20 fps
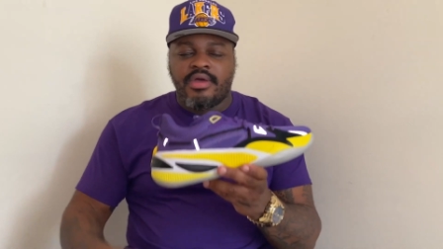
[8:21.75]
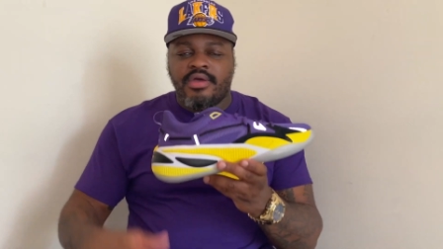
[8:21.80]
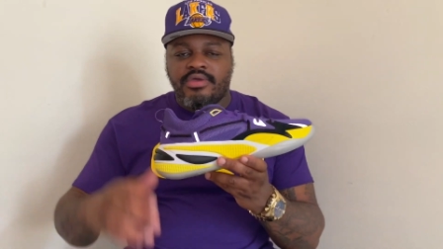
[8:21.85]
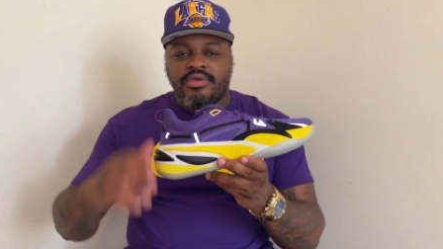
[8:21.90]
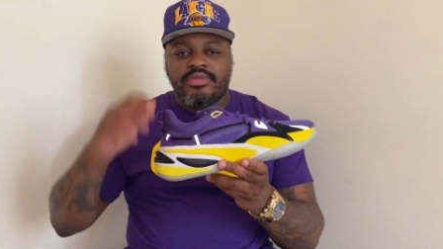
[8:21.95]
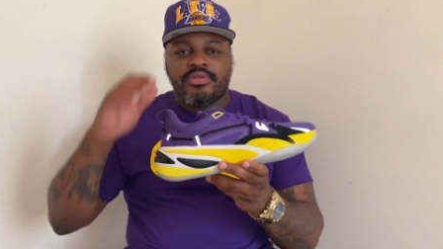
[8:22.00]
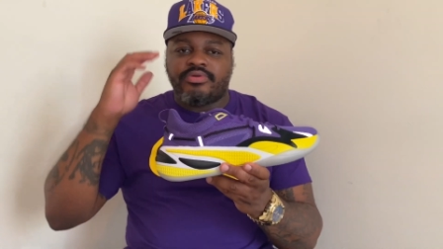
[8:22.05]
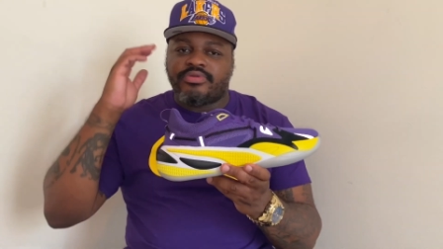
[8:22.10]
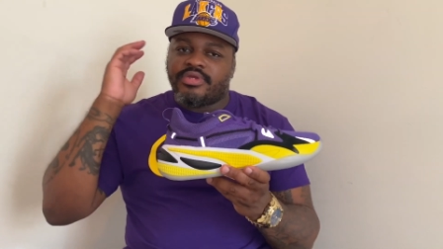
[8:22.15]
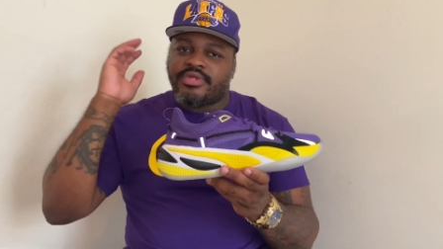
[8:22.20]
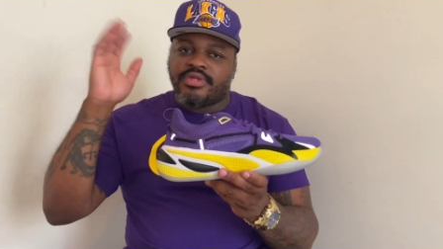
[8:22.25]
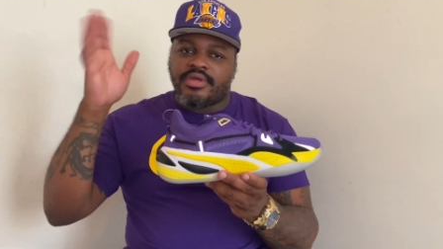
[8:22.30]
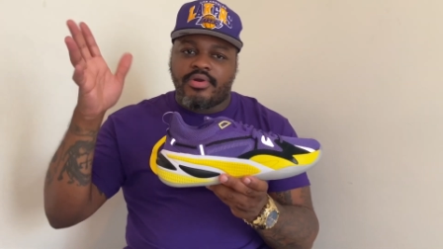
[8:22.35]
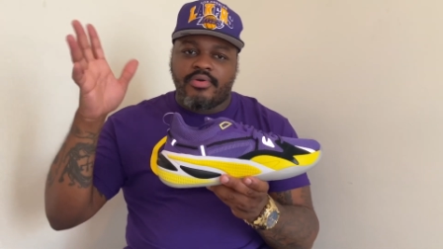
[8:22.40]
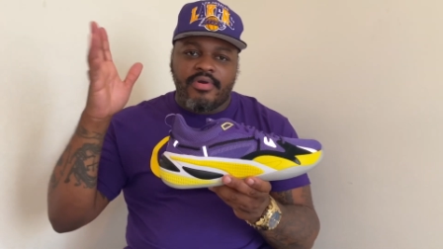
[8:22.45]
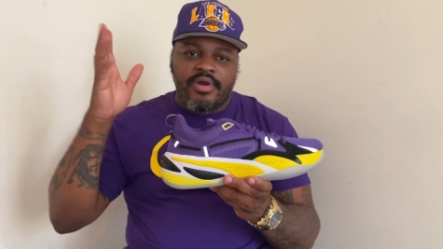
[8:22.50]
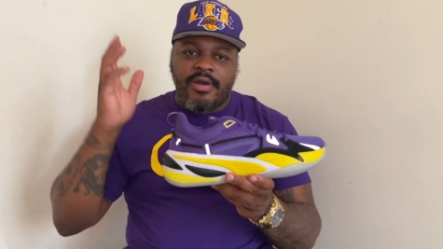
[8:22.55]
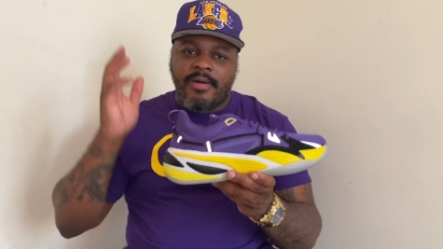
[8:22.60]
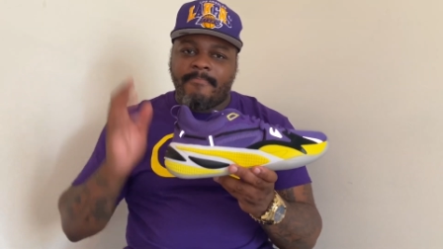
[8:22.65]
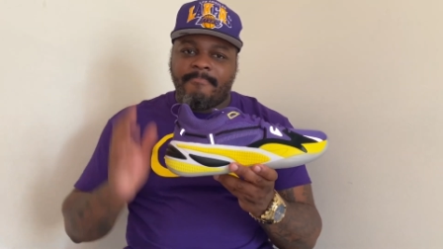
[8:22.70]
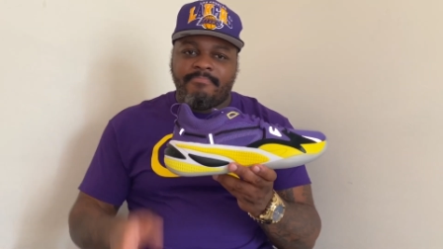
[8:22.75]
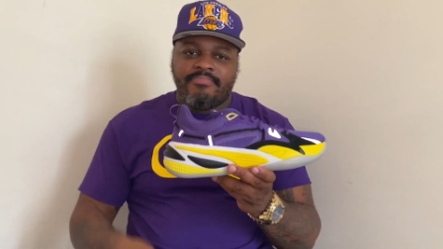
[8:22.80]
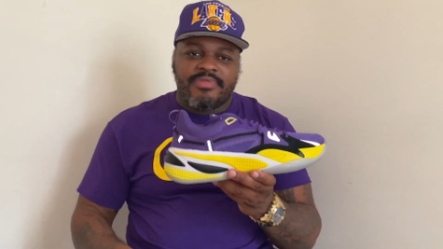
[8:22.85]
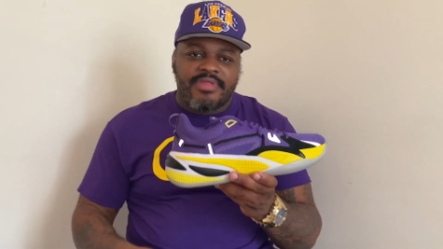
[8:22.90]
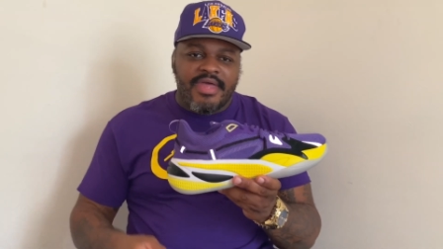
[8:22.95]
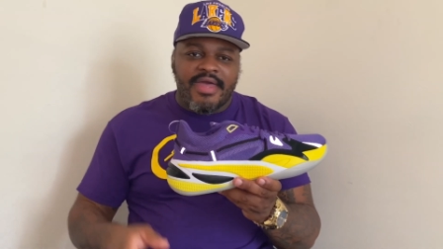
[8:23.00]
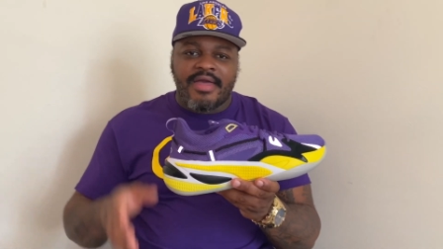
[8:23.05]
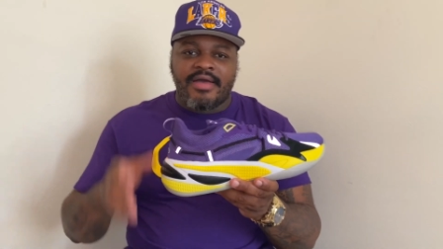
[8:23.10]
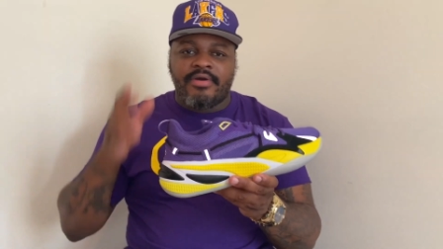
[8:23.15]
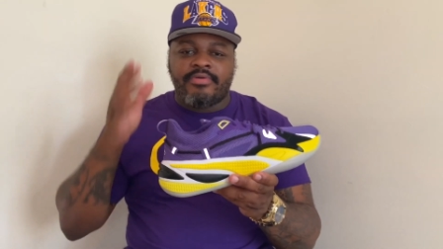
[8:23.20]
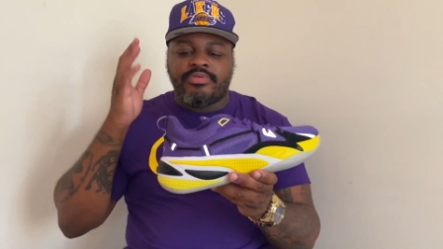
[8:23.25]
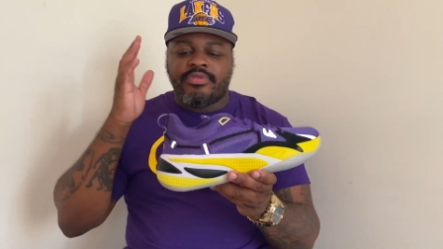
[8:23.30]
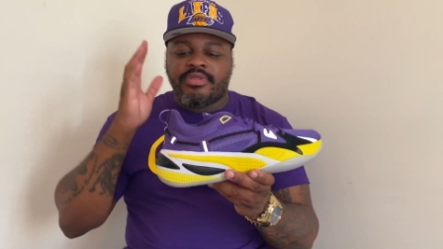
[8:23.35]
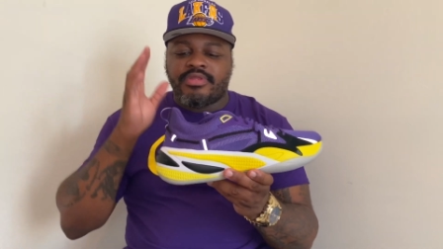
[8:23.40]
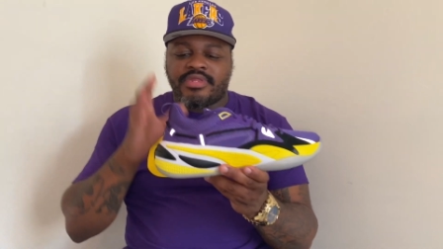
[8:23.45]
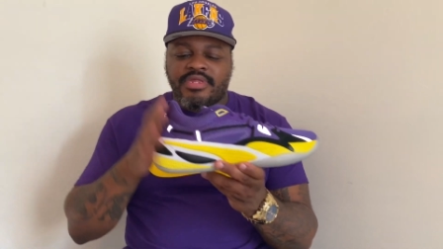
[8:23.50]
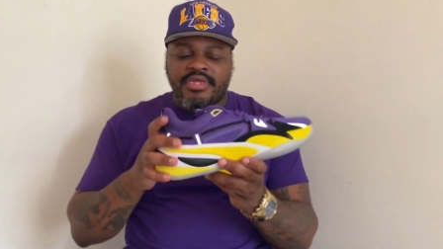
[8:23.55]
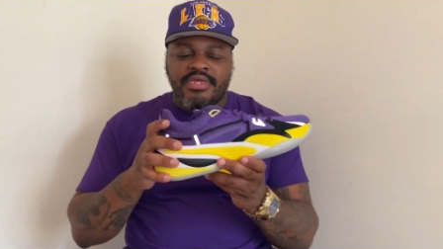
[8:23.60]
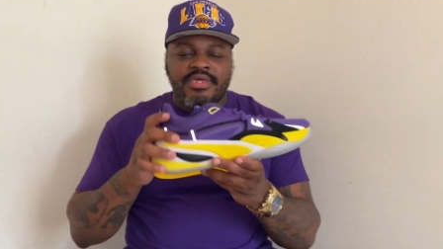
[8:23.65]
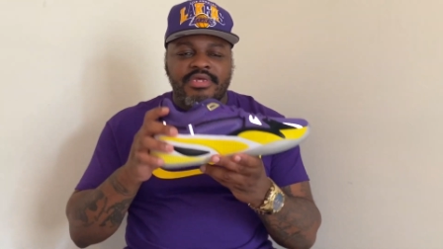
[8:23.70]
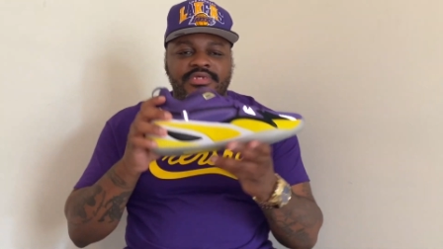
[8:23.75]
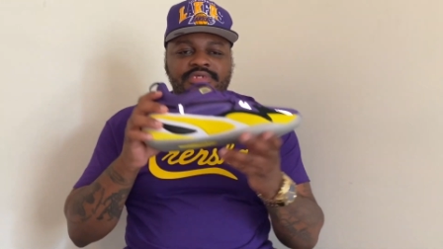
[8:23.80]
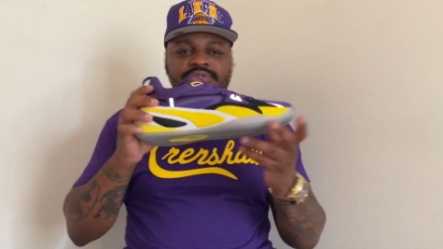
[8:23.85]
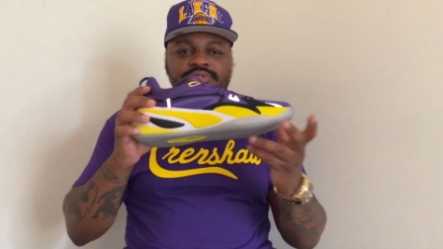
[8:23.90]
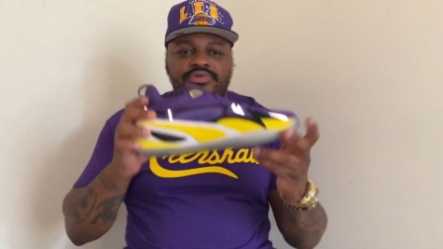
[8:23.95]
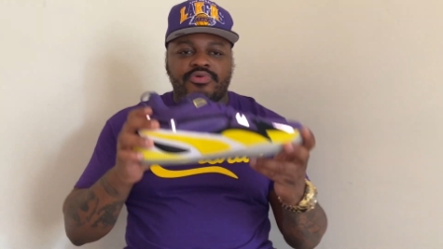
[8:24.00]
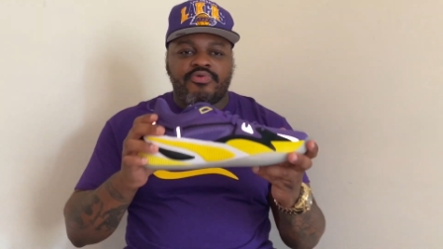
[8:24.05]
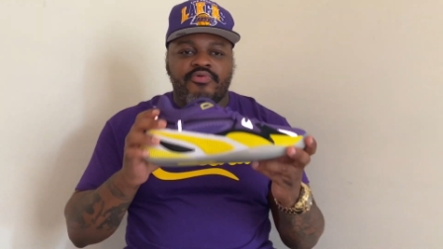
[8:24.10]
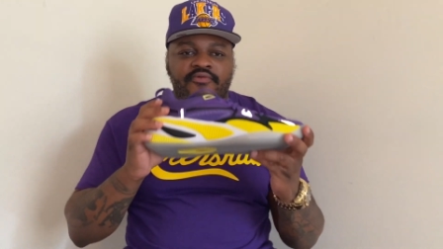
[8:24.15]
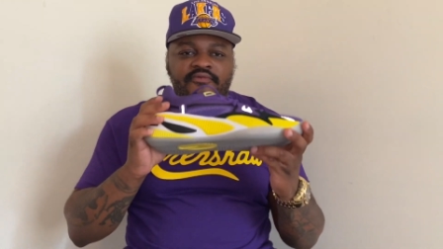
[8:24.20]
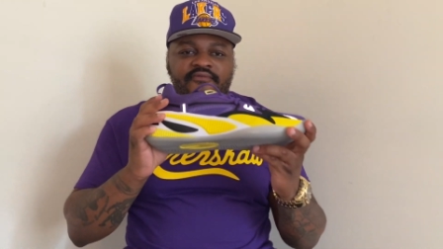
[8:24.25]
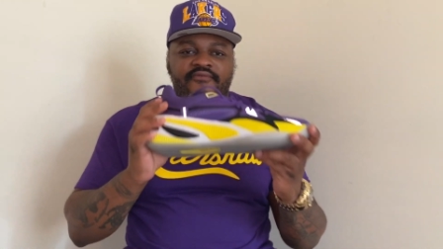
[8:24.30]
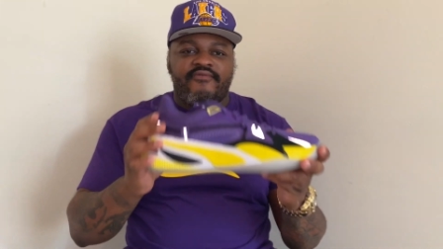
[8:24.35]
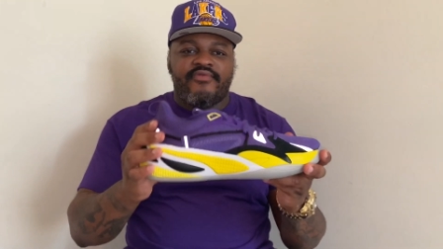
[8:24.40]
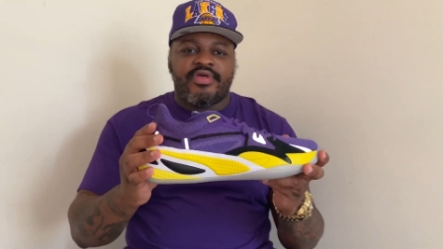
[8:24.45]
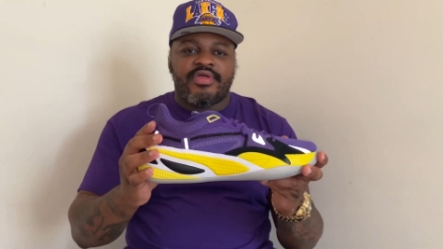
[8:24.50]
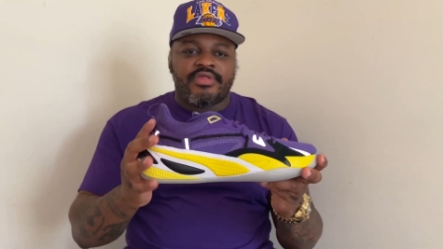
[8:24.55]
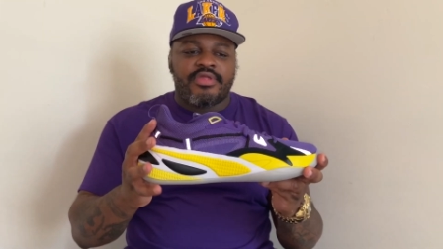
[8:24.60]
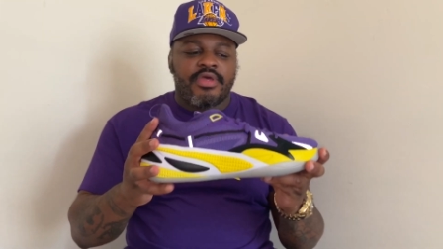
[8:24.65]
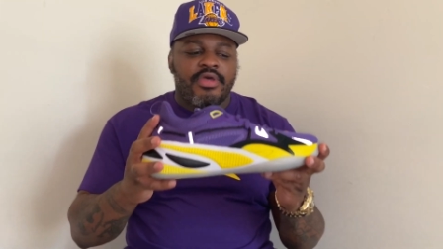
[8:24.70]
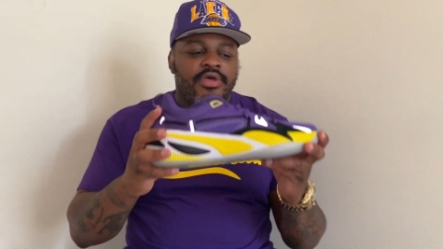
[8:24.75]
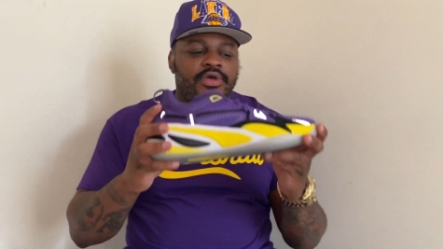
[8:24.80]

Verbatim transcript: You don't need to go up, down. These do fit